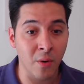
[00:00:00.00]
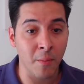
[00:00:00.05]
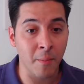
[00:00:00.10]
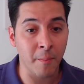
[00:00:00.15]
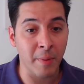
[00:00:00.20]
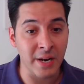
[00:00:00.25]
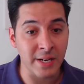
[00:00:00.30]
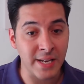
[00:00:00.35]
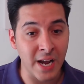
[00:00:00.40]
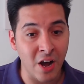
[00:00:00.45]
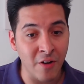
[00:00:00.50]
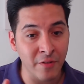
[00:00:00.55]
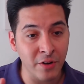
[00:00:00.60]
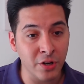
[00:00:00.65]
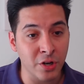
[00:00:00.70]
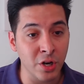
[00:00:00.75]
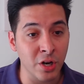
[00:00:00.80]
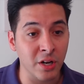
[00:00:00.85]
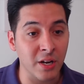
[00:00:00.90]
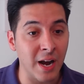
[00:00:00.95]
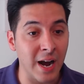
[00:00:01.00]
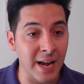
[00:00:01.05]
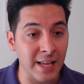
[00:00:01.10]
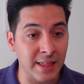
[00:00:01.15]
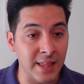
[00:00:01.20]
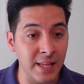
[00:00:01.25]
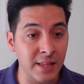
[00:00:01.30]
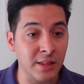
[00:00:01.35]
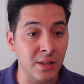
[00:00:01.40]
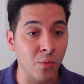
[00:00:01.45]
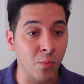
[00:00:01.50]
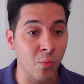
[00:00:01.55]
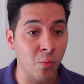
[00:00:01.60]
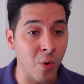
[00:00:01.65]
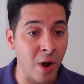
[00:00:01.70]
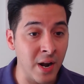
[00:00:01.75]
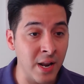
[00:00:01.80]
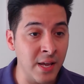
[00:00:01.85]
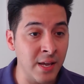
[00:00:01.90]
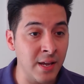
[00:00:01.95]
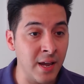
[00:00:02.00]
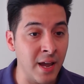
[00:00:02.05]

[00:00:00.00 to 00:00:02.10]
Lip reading: But Dalvin Cook, I think the running